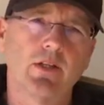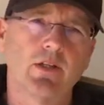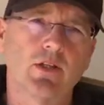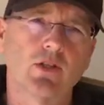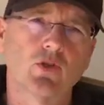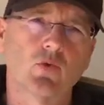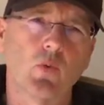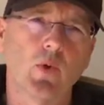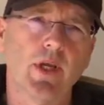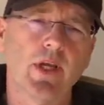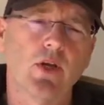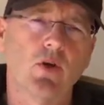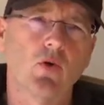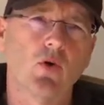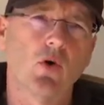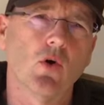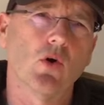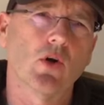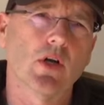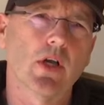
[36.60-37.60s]
this week
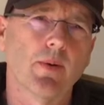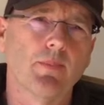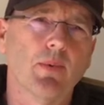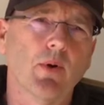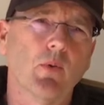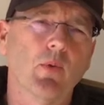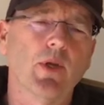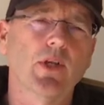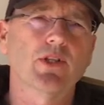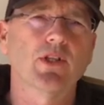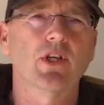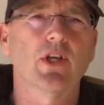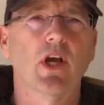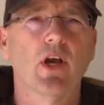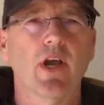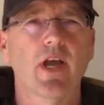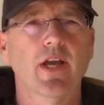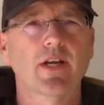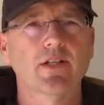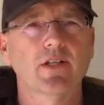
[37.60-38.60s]
or a couple of weeks ago,
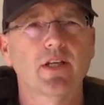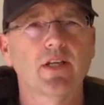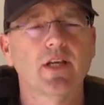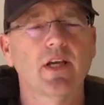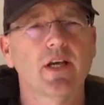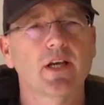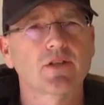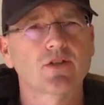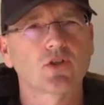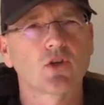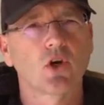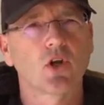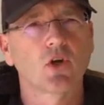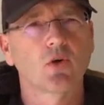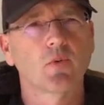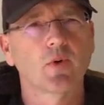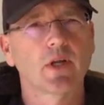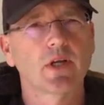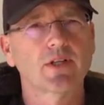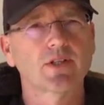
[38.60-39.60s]
actually I started,
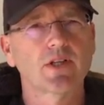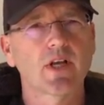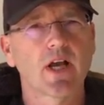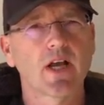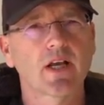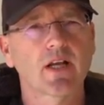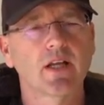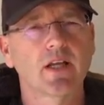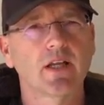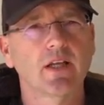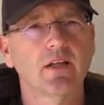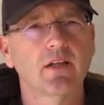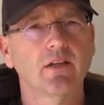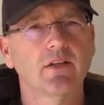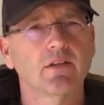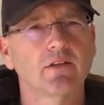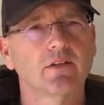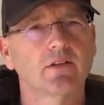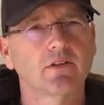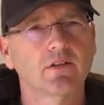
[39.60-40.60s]
when I was cycling,
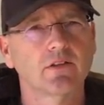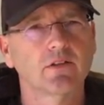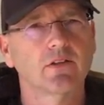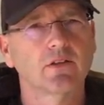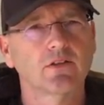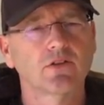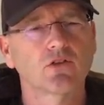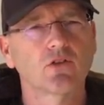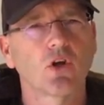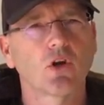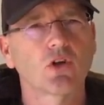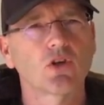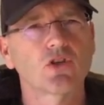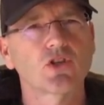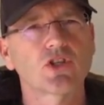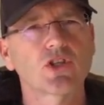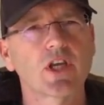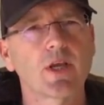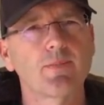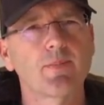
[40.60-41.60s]
started to
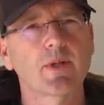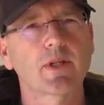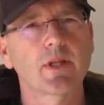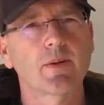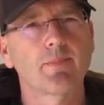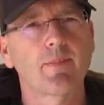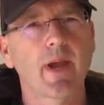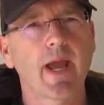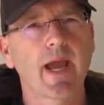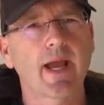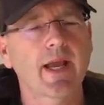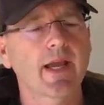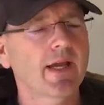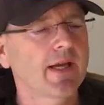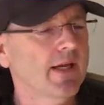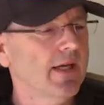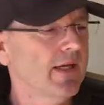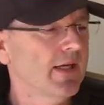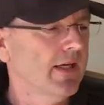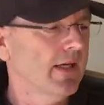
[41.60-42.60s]
skip at the back
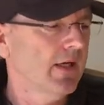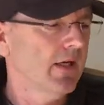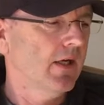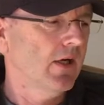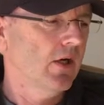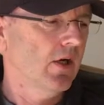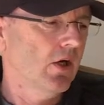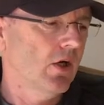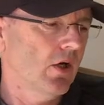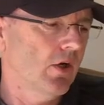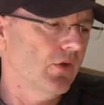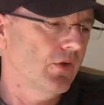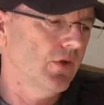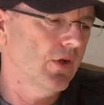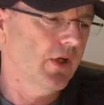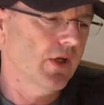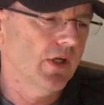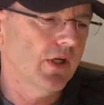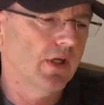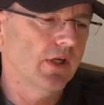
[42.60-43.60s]
on
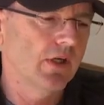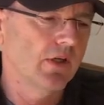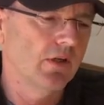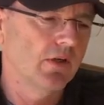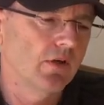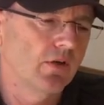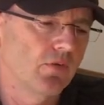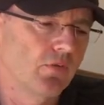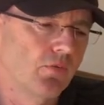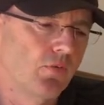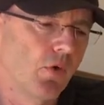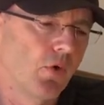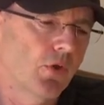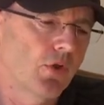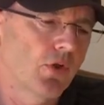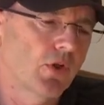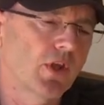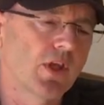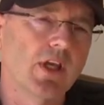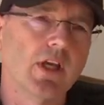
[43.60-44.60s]
the
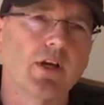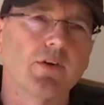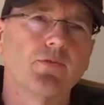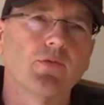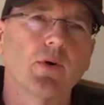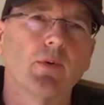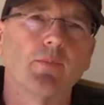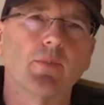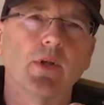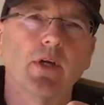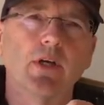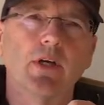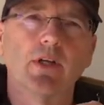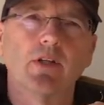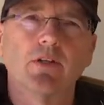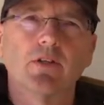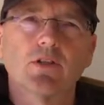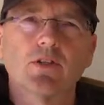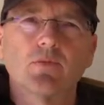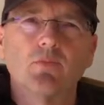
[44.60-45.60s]
fourth gear from the
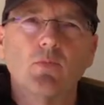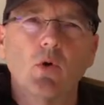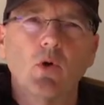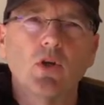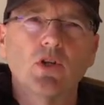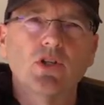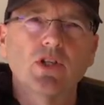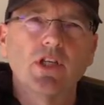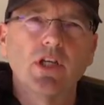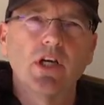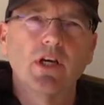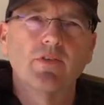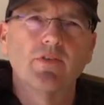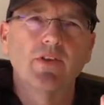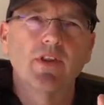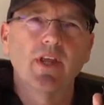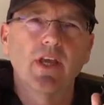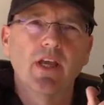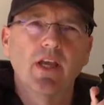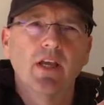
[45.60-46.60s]
smallest gear
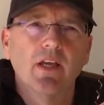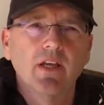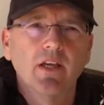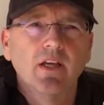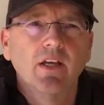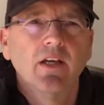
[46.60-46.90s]
over there. I